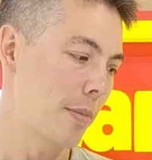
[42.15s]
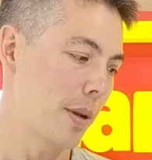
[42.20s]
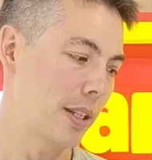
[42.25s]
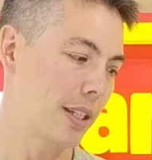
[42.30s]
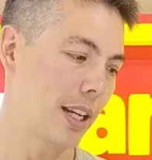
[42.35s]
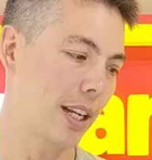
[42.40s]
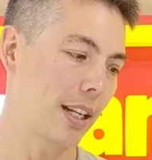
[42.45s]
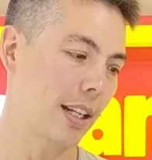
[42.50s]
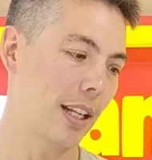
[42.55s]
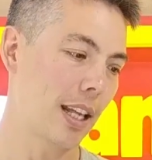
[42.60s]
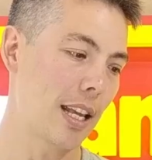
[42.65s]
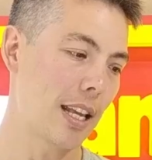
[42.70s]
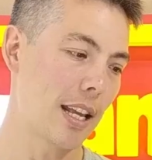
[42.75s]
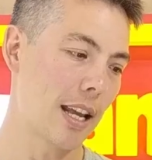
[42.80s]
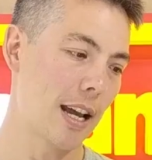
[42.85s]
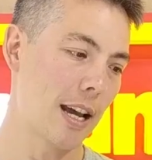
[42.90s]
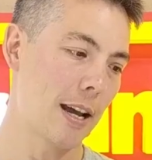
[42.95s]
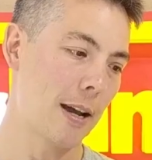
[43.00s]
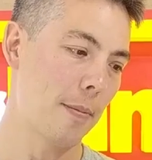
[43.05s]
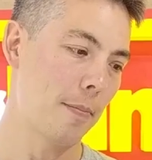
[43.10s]
But
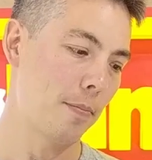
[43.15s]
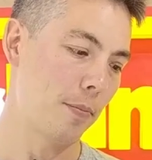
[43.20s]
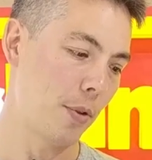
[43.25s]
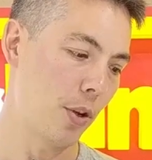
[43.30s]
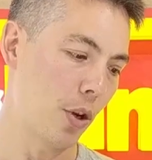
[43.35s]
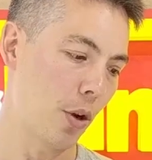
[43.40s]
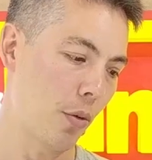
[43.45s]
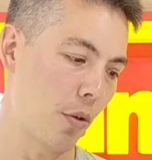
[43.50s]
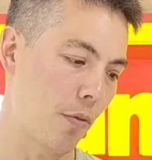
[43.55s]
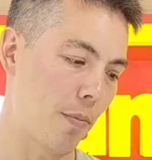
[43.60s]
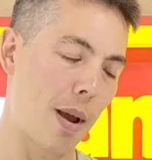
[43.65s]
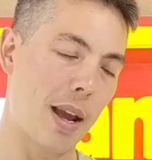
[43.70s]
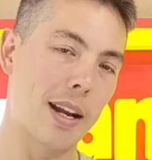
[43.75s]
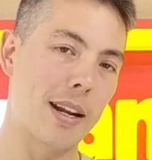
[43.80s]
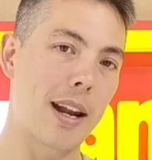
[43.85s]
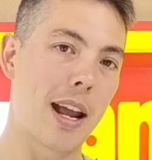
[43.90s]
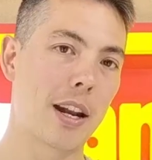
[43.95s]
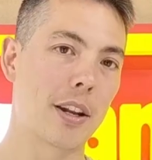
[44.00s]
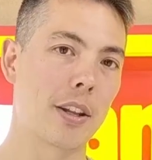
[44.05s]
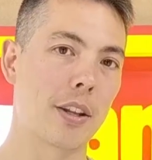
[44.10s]
secondly, we've
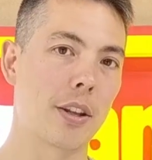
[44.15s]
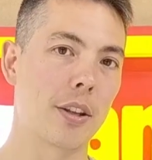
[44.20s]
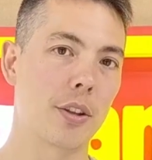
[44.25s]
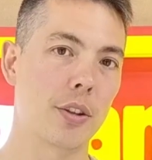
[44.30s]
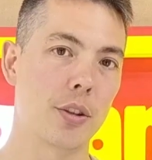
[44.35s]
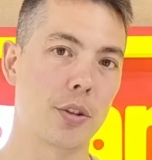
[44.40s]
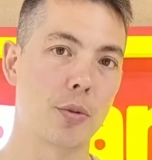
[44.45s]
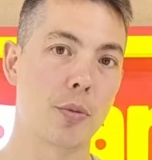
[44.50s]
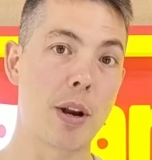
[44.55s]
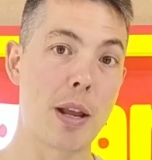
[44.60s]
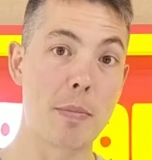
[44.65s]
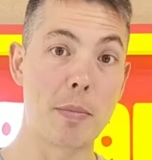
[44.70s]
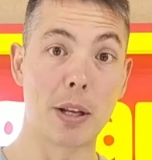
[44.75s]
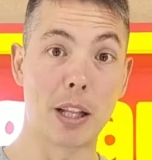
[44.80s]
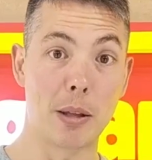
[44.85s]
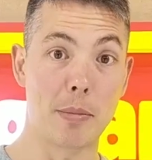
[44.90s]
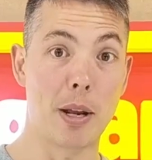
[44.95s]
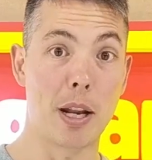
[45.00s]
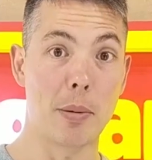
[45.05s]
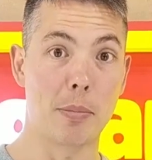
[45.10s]
made it out of
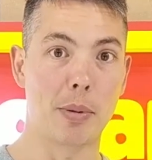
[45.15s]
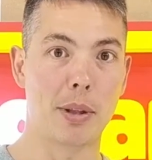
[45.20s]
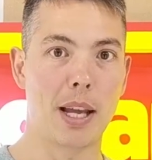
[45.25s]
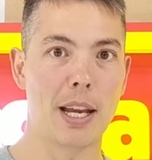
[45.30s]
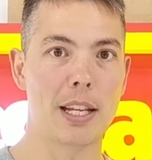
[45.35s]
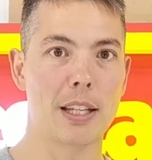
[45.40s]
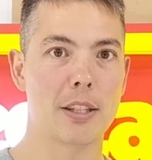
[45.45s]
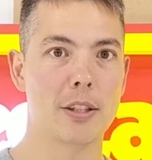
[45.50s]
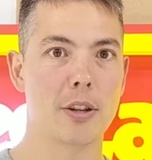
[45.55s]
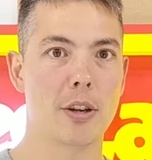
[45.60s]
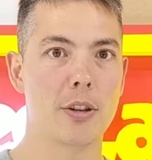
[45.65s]
3mm plate.